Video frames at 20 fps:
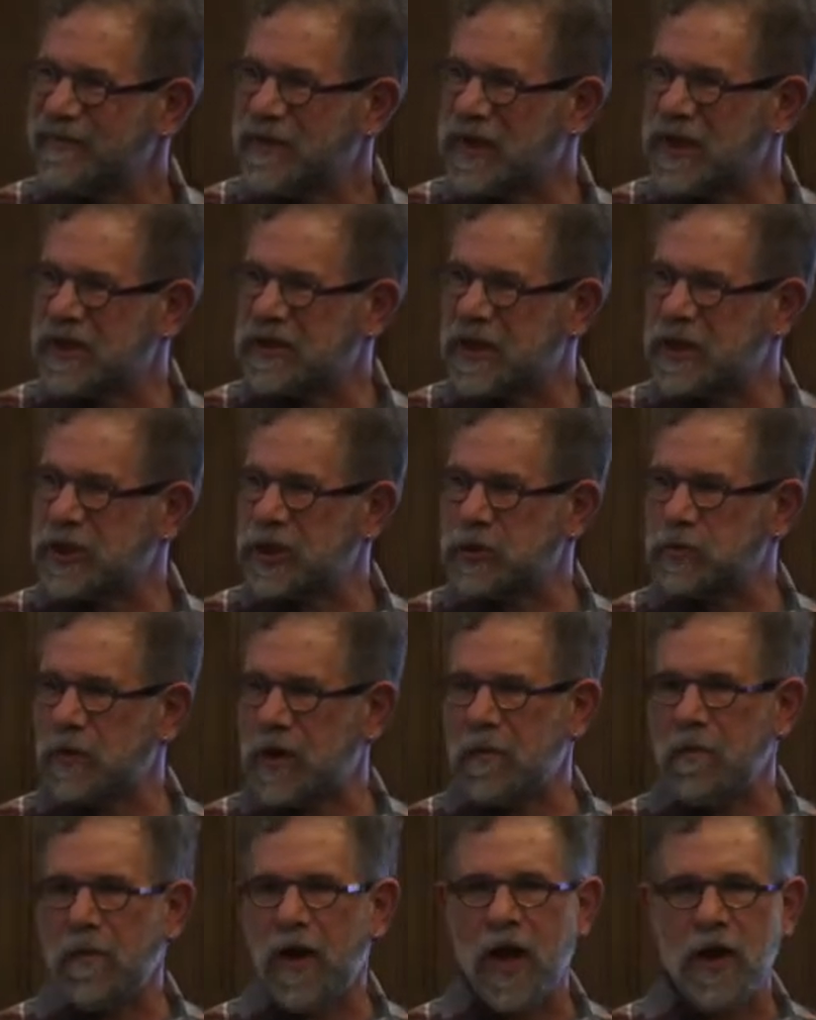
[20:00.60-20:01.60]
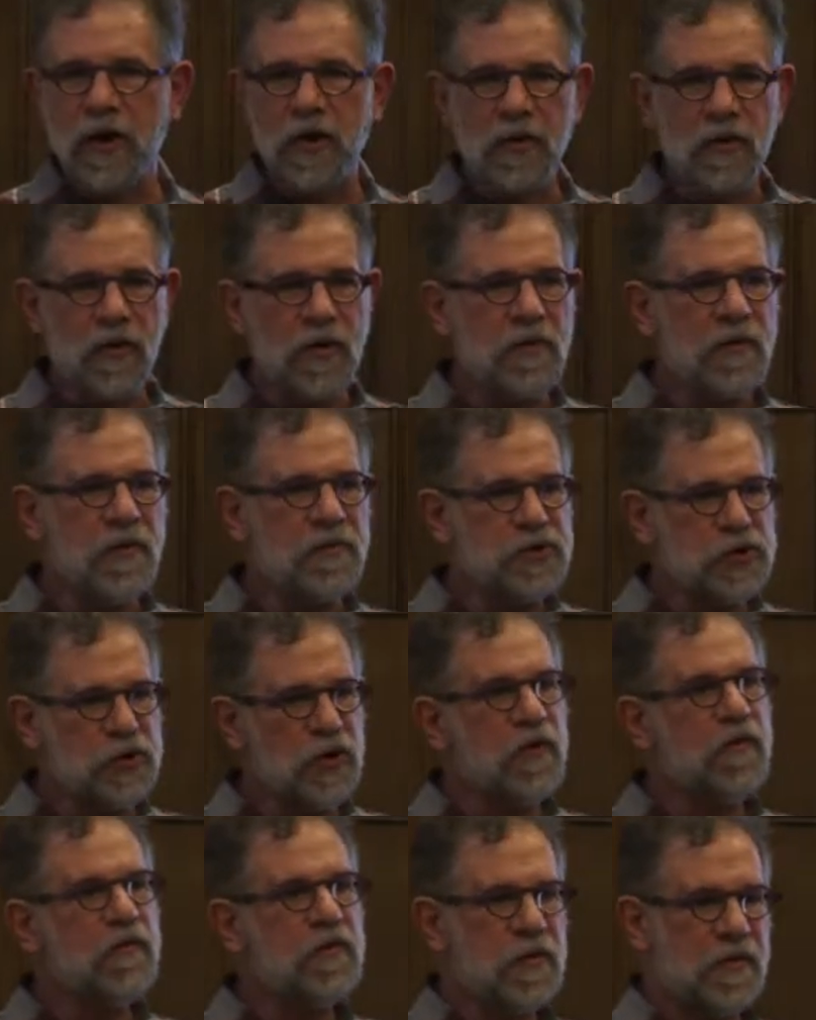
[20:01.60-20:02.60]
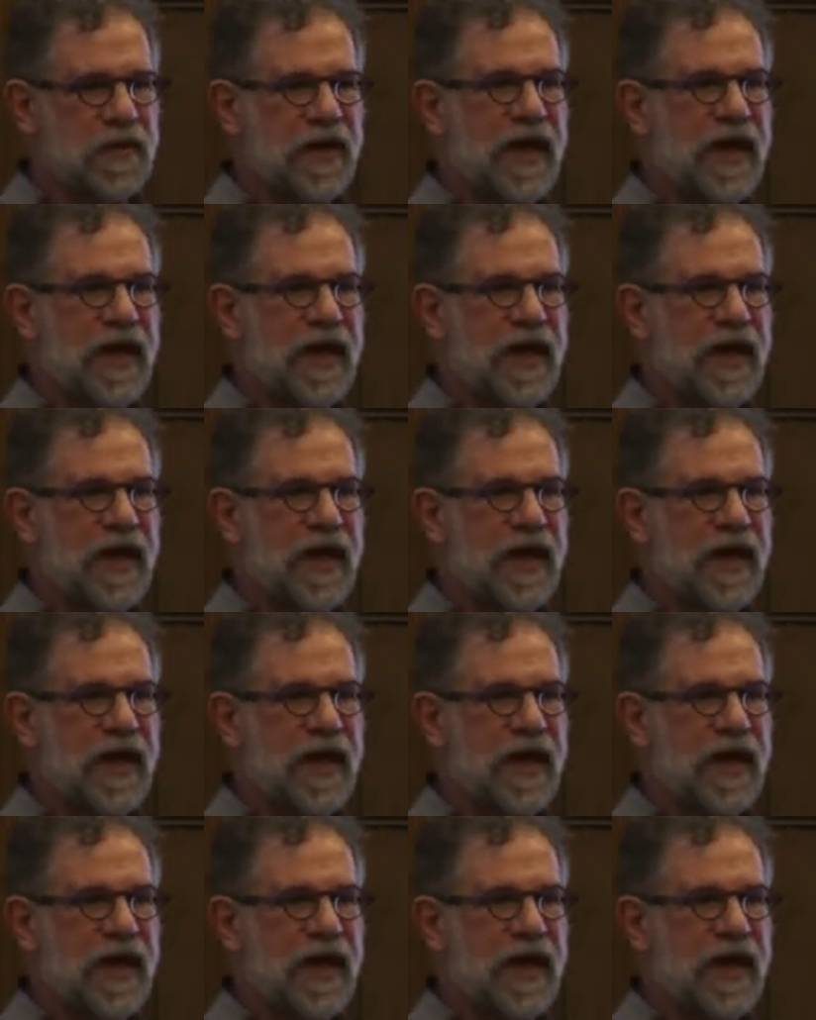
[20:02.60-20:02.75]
because they just want to monitor and observe the